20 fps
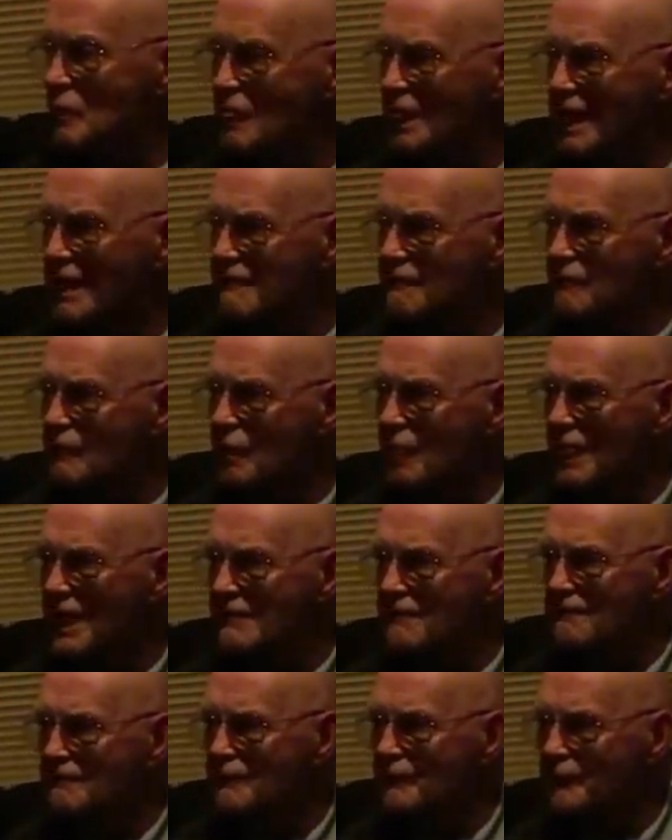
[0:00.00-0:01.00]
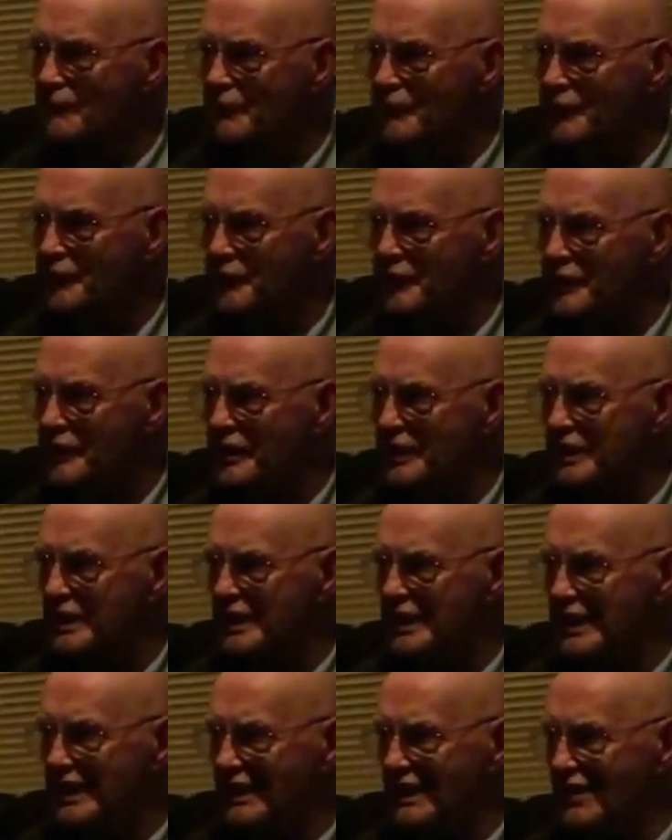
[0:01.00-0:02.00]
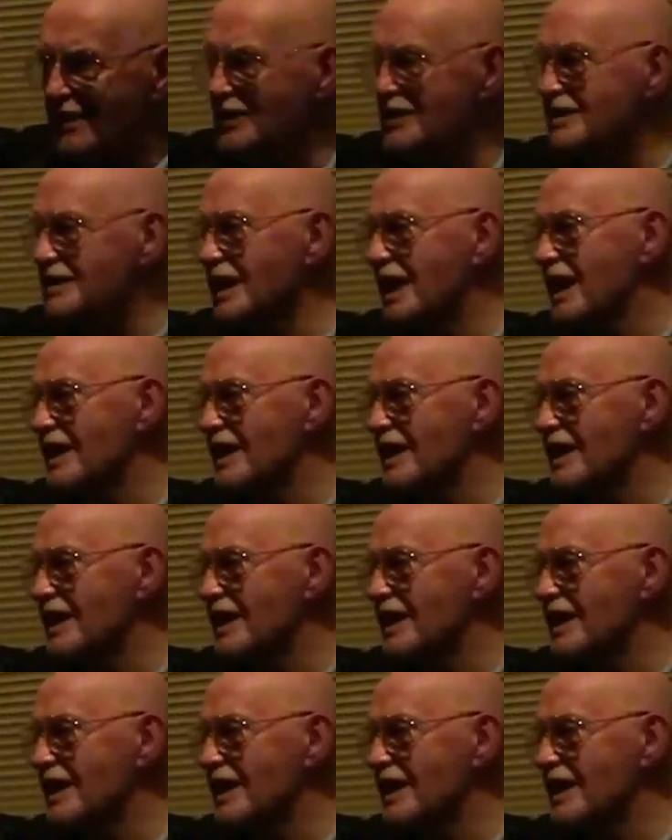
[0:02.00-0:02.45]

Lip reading: You walk in with a pair of speakers and